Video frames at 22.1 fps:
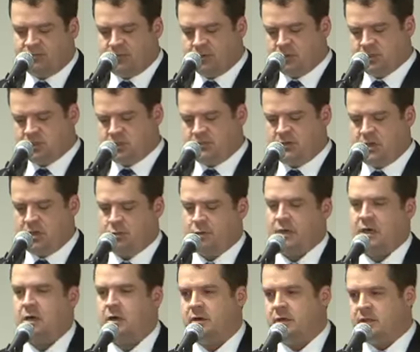First of all, in
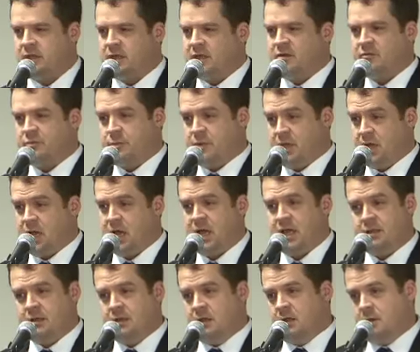regard to the
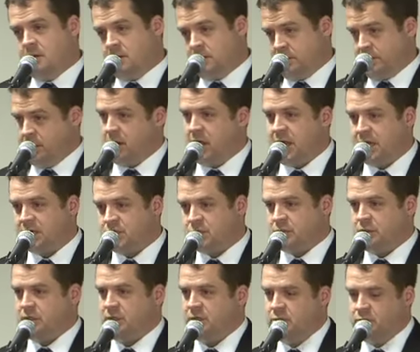FBI, they're
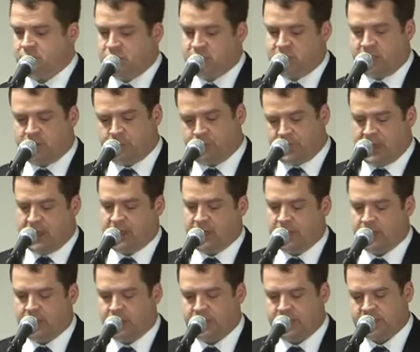actually using
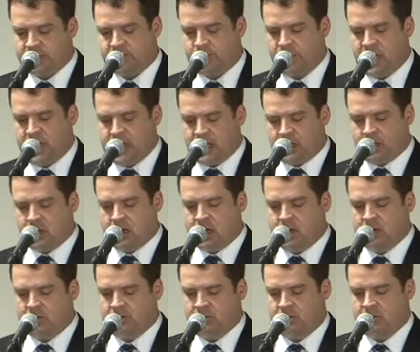Pega as a
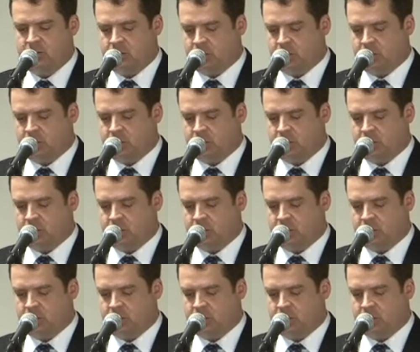background,